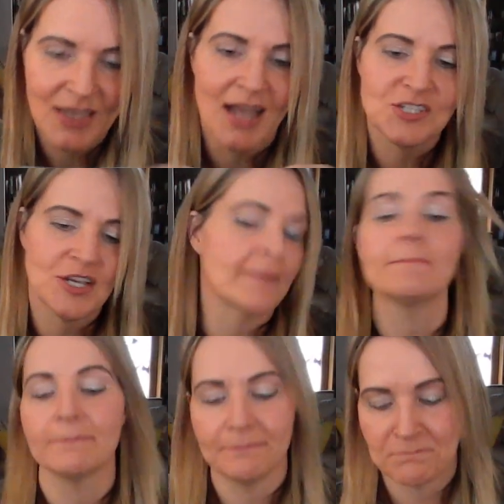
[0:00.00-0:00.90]
Gotcha.
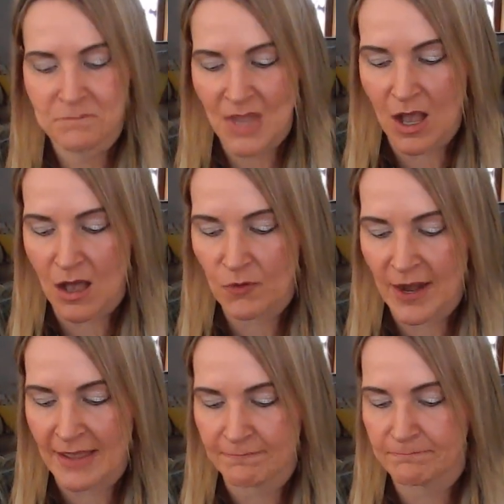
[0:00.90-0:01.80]
All
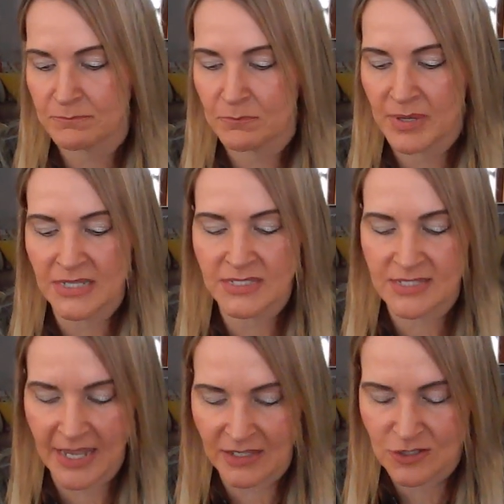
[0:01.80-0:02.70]
right.
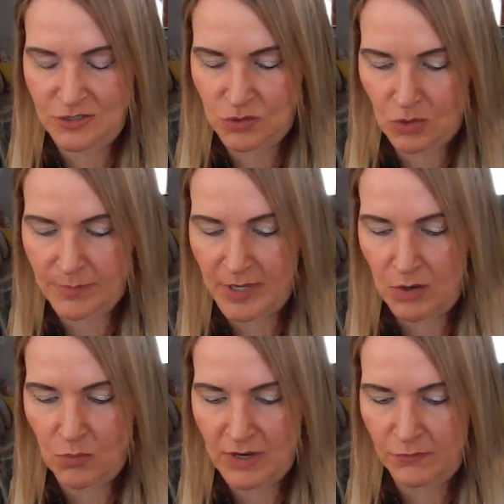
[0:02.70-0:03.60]
Pisces, Cancer,
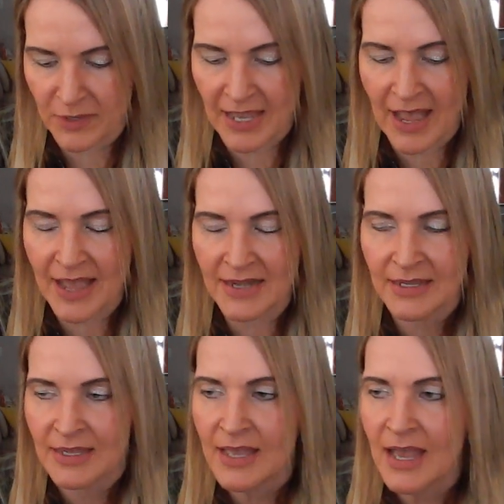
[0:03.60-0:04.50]
Scorpio, what have we got?
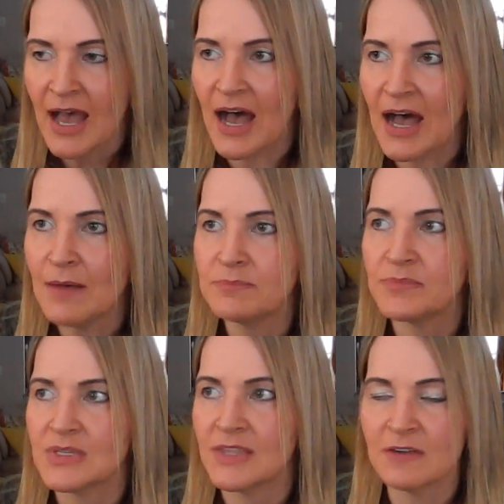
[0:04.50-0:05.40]
Um,
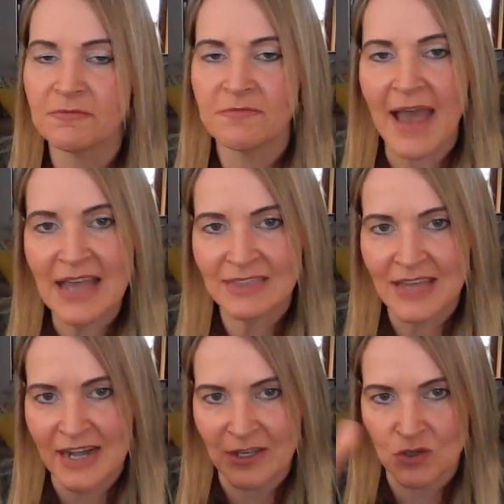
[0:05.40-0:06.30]
the fact
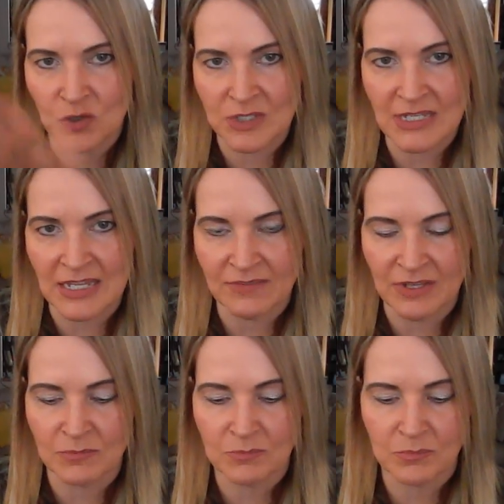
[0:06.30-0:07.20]
that I couldn't
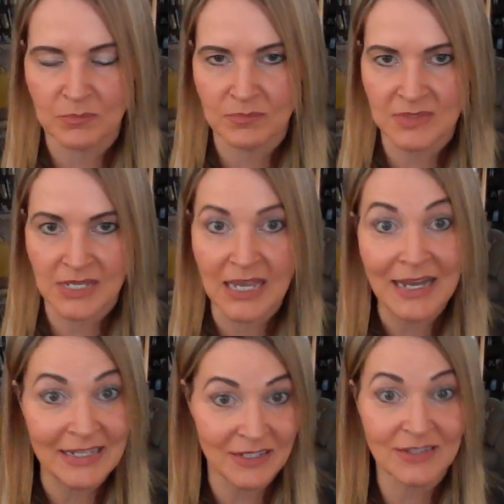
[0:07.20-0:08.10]
even
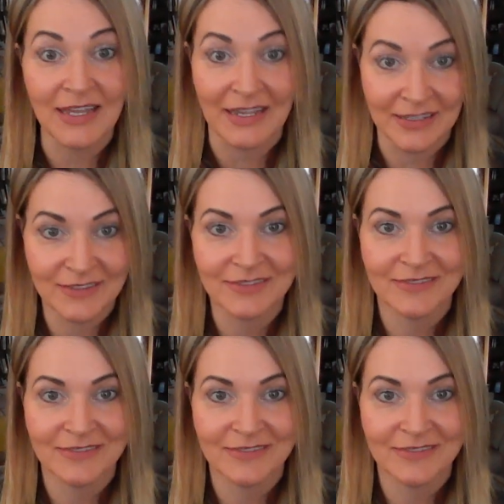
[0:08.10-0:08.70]
cut it like